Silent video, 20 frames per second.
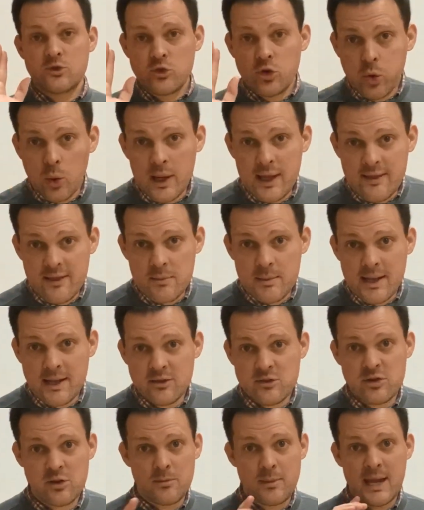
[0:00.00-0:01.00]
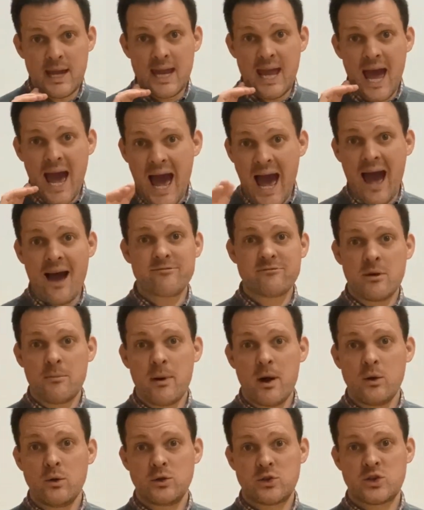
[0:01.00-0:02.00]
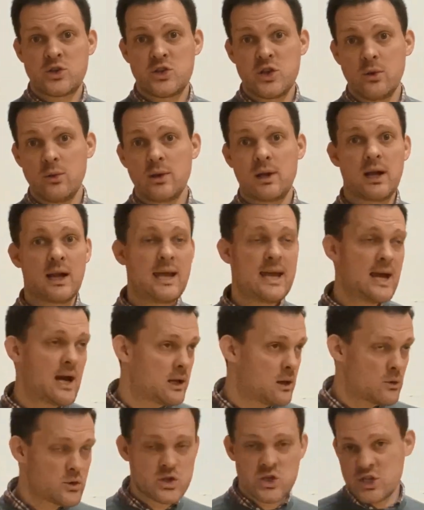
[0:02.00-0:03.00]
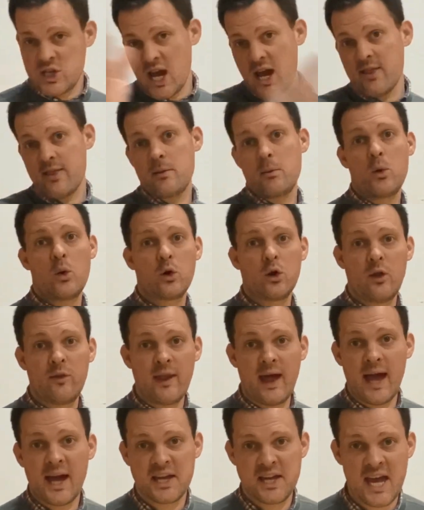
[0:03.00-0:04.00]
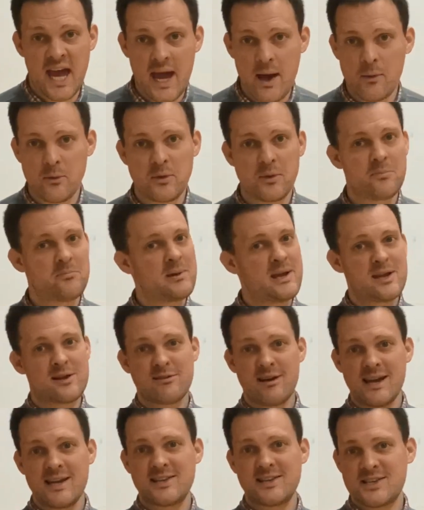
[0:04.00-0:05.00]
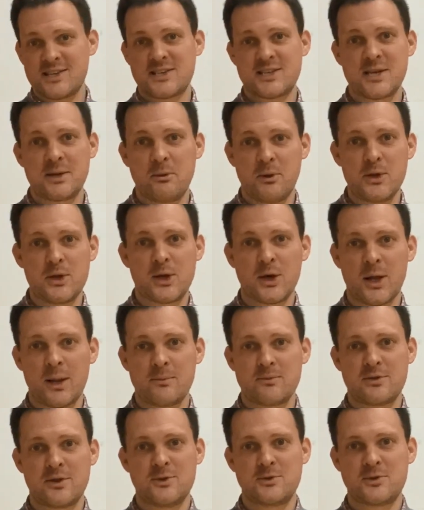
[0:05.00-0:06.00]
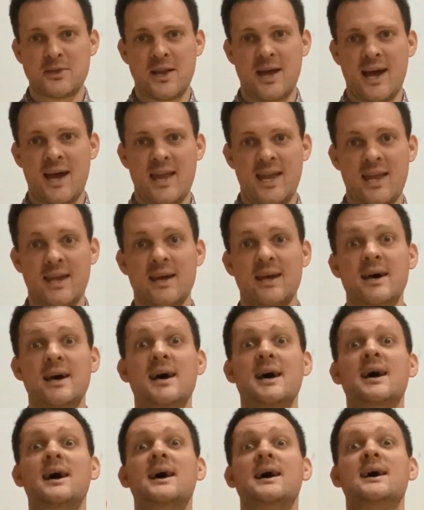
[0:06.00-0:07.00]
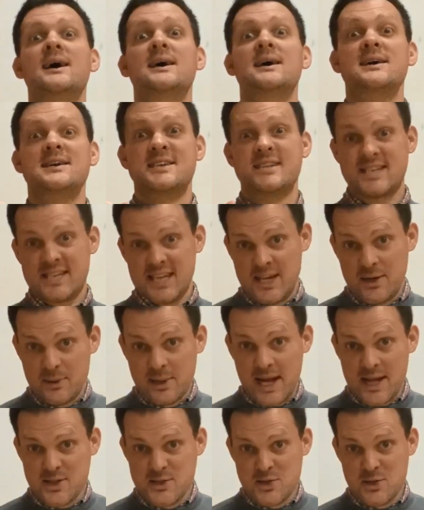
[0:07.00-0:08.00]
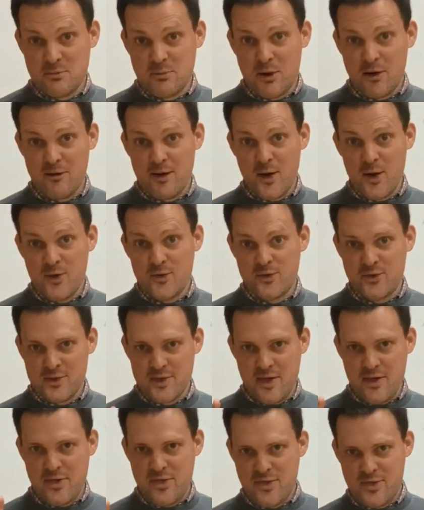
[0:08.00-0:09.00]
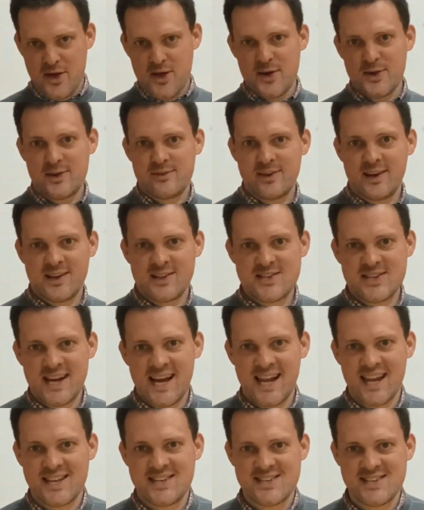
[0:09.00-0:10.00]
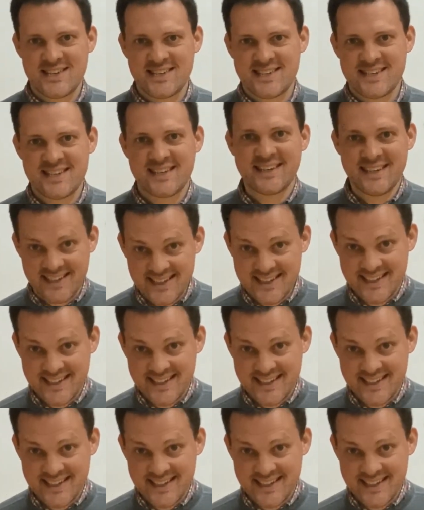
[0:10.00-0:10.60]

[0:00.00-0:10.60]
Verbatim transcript: Tweet them into me at remote Stukeley and I'll share them all on that account. Be great to see what you got up to today. See you again tomorrow for the third of our challenges.